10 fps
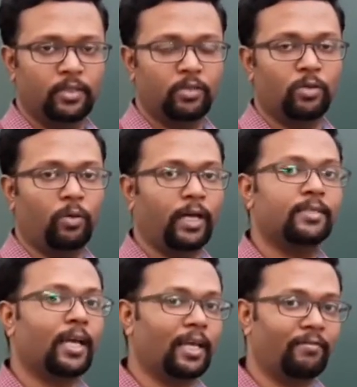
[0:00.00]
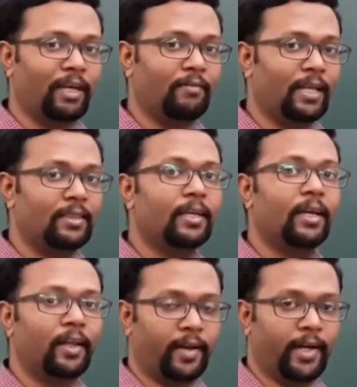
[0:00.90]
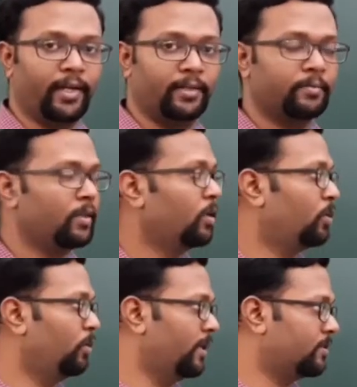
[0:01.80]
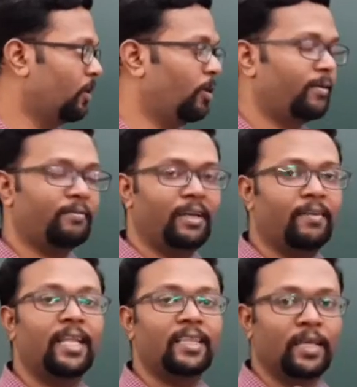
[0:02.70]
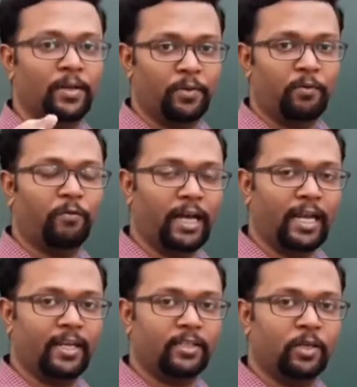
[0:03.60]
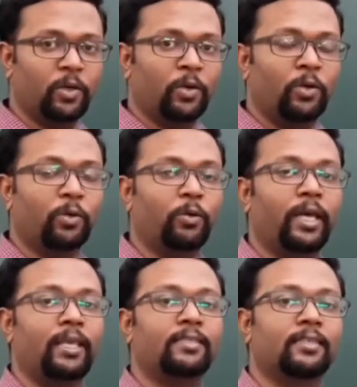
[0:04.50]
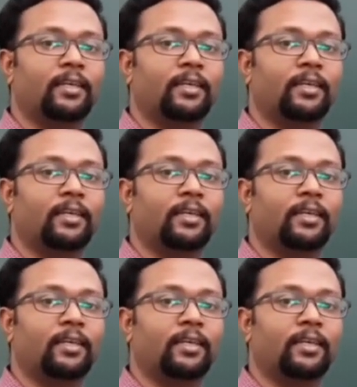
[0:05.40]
So who has higher wavelength? Red. Who has lower wavelength? Violet. Who is